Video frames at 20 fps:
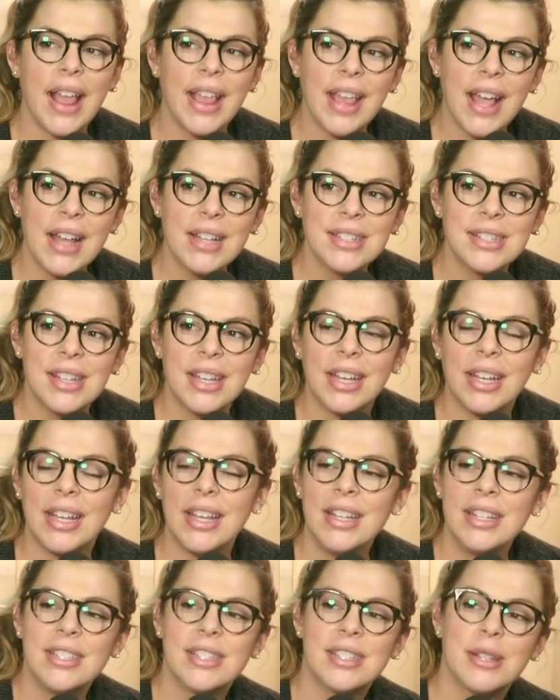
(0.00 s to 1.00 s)
I guess that
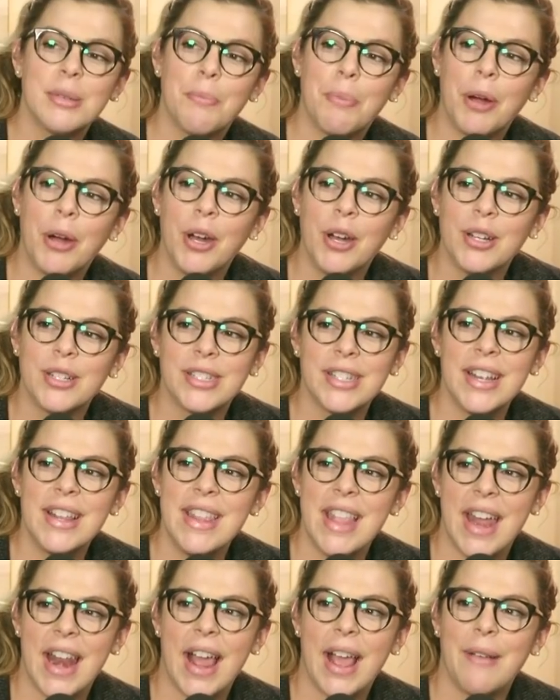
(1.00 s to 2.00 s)
he's the person
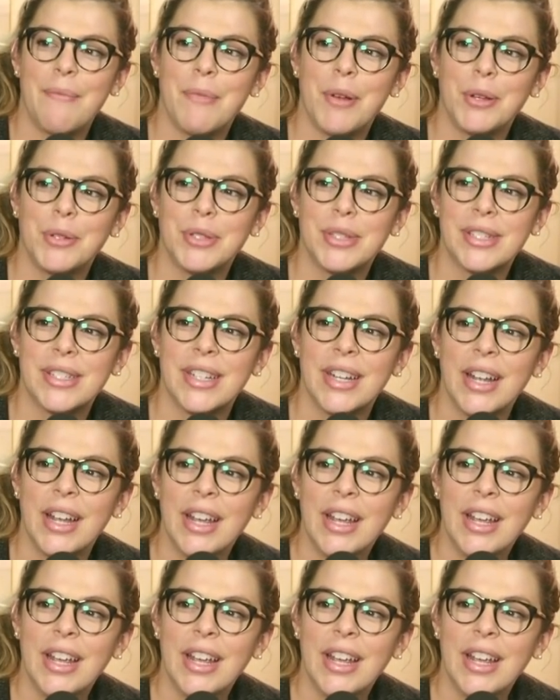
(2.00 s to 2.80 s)
that I most